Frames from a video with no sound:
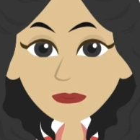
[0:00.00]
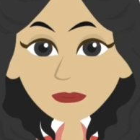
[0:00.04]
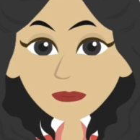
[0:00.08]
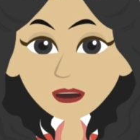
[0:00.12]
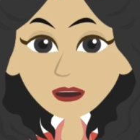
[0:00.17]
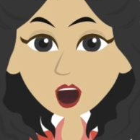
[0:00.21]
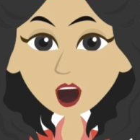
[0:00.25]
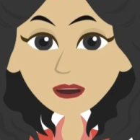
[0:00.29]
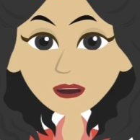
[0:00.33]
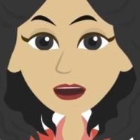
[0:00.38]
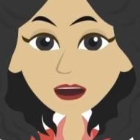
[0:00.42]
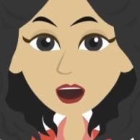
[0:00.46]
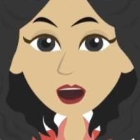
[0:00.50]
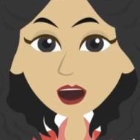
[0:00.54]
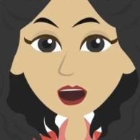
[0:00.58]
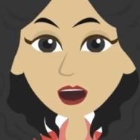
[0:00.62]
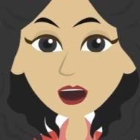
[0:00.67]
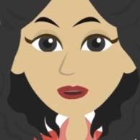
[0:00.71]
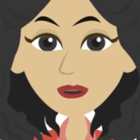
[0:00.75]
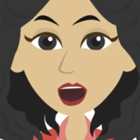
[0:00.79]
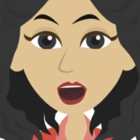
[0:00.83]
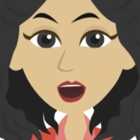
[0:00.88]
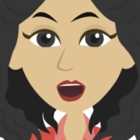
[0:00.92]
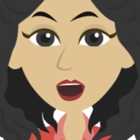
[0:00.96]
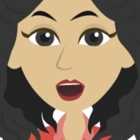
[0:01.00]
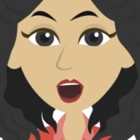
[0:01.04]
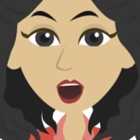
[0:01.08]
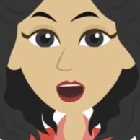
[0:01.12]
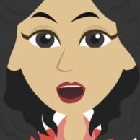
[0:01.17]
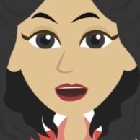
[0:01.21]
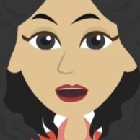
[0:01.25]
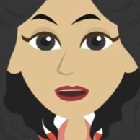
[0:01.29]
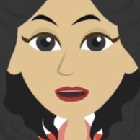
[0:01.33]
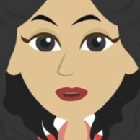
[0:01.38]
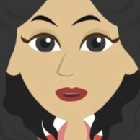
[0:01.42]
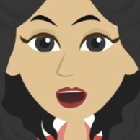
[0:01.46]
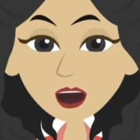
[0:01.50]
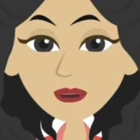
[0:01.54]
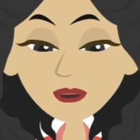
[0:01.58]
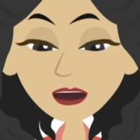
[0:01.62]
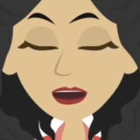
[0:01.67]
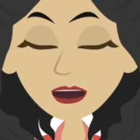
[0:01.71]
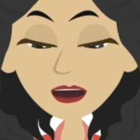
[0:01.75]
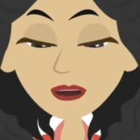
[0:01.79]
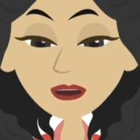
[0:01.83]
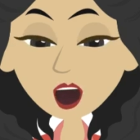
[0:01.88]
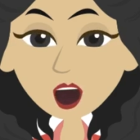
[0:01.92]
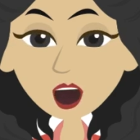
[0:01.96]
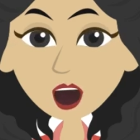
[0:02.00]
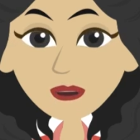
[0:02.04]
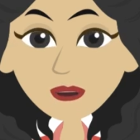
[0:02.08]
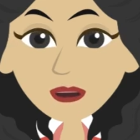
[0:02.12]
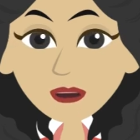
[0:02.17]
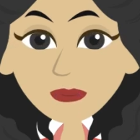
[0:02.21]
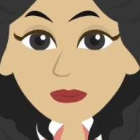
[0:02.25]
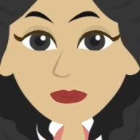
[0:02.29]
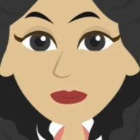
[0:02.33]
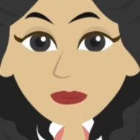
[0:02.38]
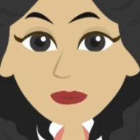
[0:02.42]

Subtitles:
because the temperature in the mountains was so cold.